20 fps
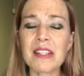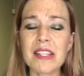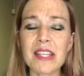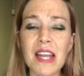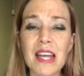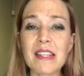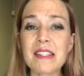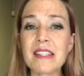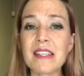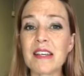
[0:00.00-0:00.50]

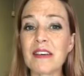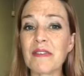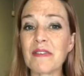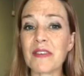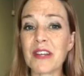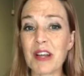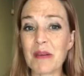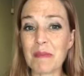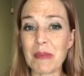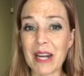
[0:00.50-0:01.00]
Today's
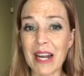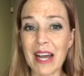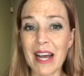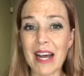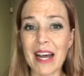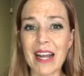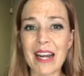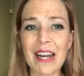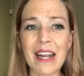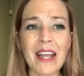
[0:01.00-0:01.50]
gift number
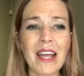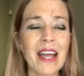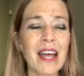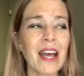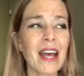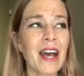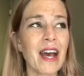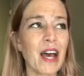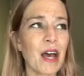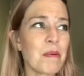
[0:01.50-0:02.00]
nine
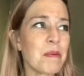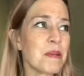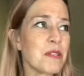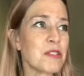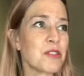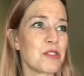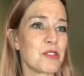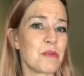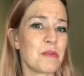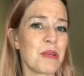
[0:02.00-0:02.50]

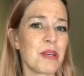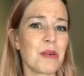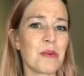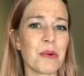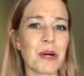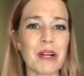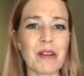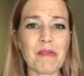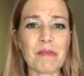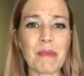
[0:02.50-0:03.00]
happens to be
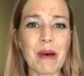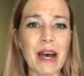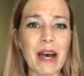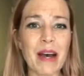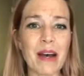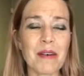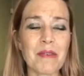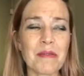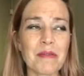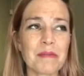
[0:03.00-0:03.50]
one of
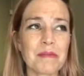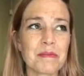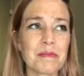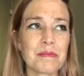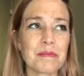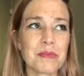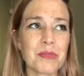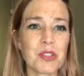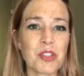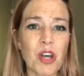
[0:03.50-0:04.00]
my
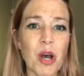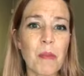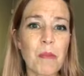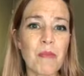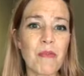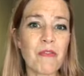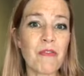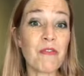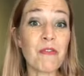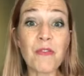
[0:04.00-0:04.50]

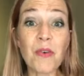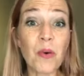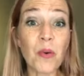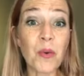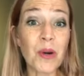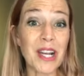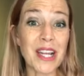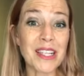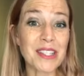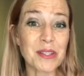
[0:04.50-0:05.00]
top
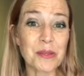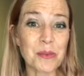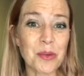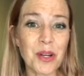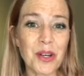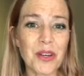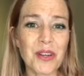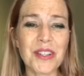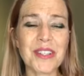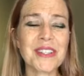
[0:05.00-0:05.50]
four letter
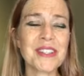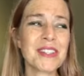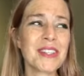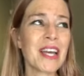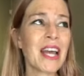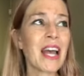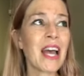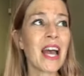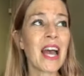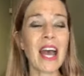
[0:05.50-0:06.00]
words.
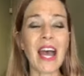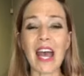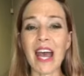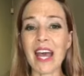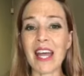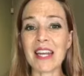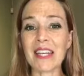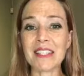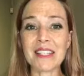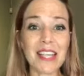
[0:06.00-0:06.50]

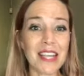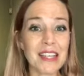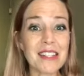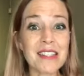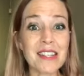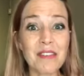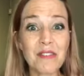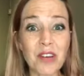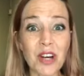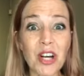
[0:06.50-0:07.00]
And
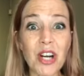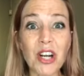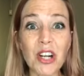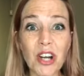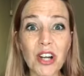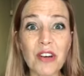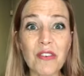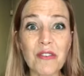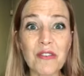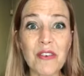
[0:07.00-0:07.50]
yes, I've got a
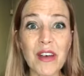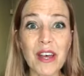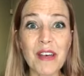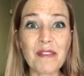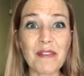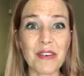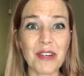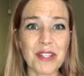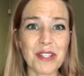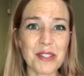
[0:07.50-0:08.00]
lot of
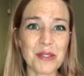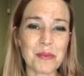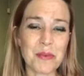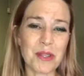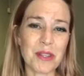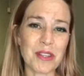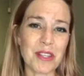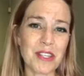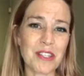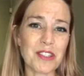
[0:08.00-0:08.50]
favorites
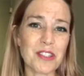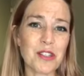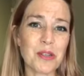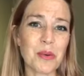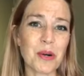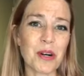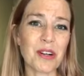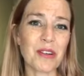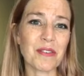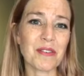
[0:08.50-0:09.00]
with these
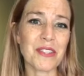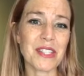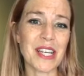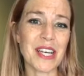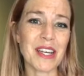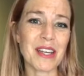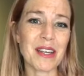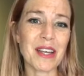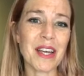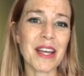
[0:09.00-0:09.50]
12
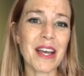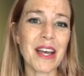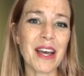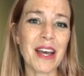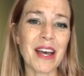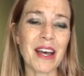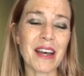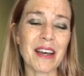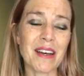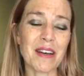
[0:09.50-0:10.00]
day
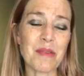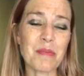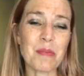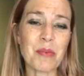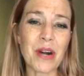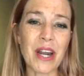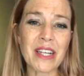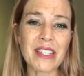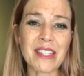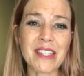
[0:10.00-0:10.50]
uh,
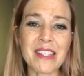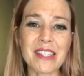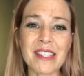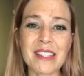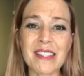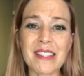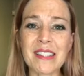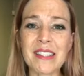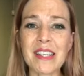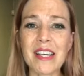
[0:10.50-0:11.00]

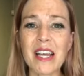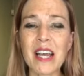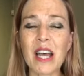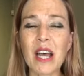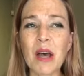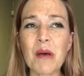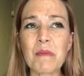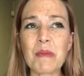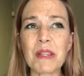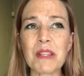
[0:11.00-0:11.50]
practices,
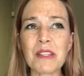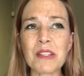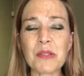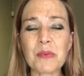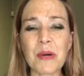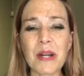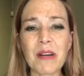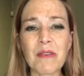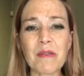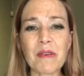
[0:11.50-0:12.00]
but
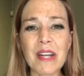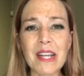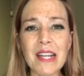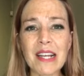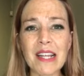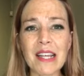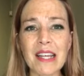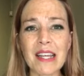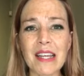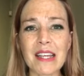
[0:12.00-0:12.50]
this one
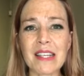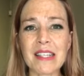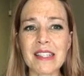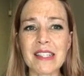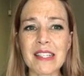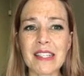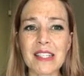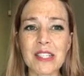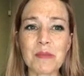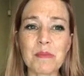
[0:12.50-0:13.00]
really is
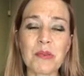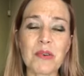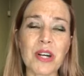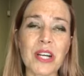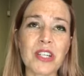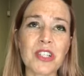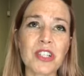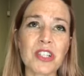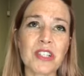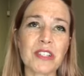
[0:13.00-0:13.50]

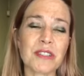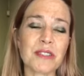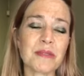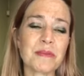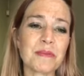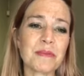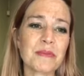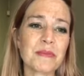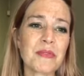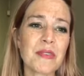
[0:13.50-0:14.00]

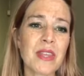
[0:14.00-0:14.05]
inspirational.